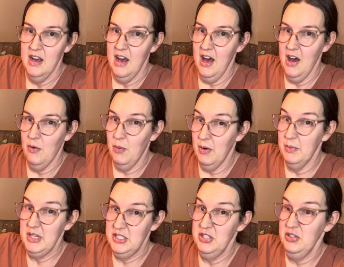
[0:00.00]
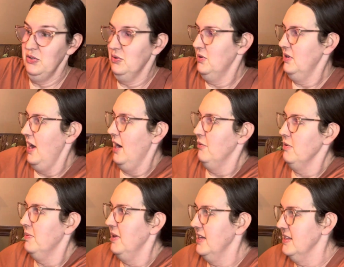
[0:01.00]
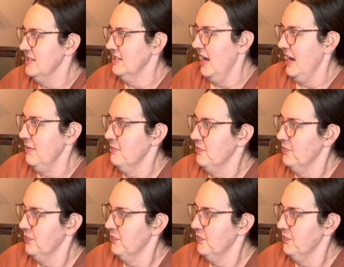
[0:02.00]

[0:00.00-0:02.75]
what we do, how we play this game.